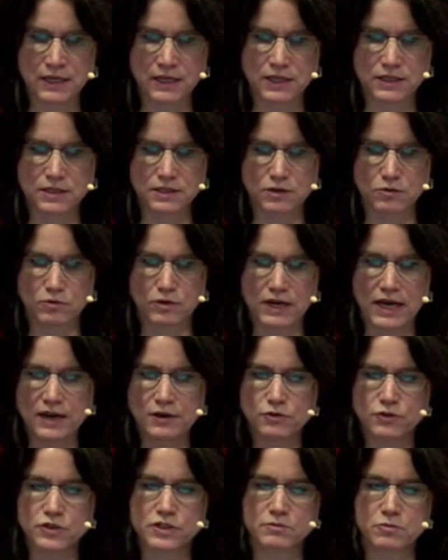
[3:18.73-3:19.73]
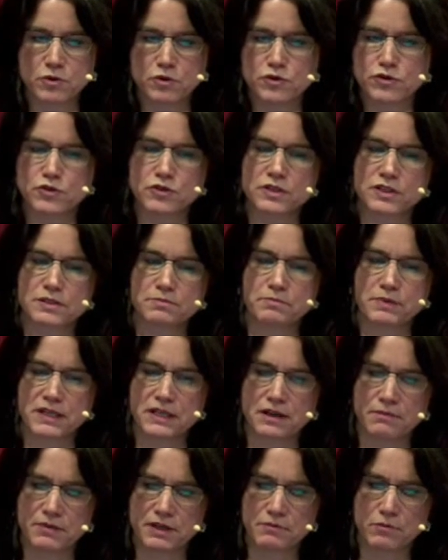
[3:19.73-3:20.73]
So language immersion is
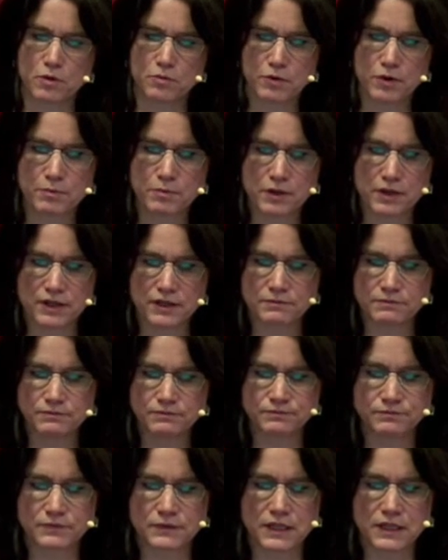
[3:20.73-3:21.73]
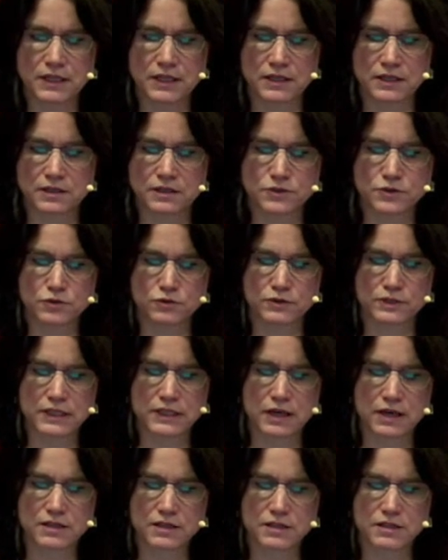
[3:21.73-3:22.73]
becoming more popular. During
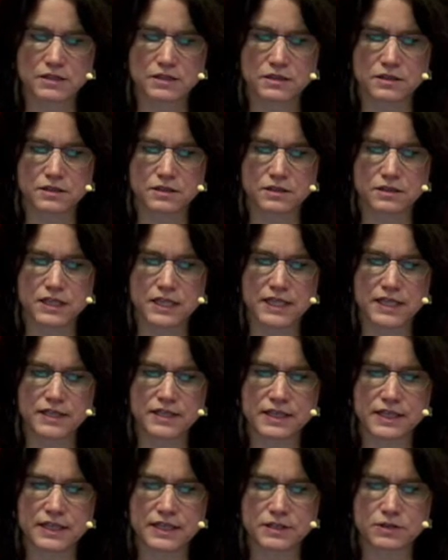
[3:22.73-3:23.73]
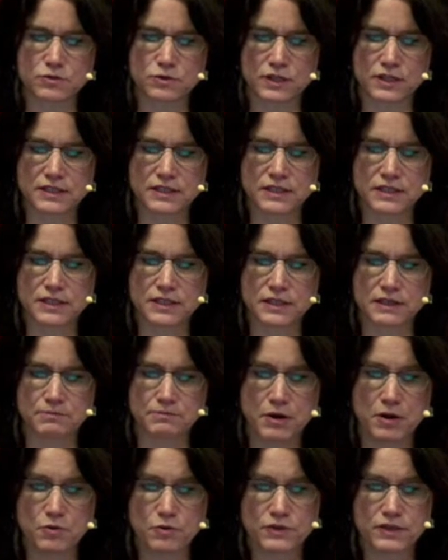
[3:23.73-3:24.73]
last 10 years, we can see that
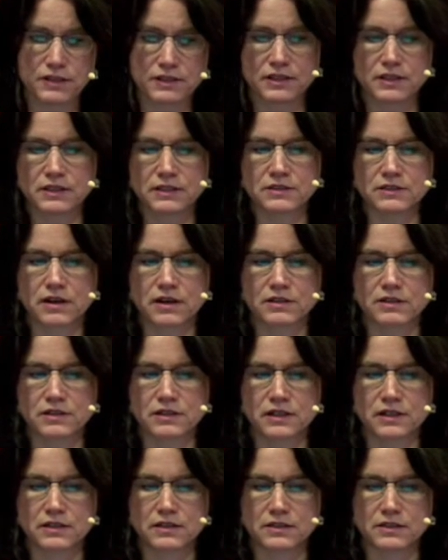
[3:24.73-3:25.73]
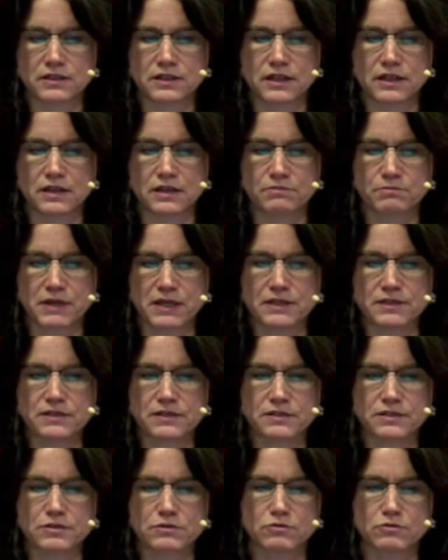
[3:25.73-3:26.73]
both in the kindergarten and in the
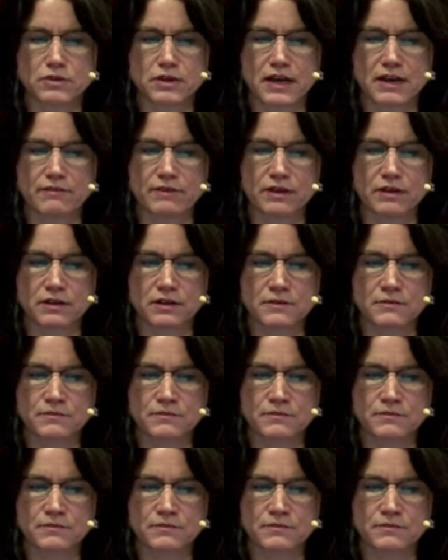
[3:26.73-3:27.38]
basic school level,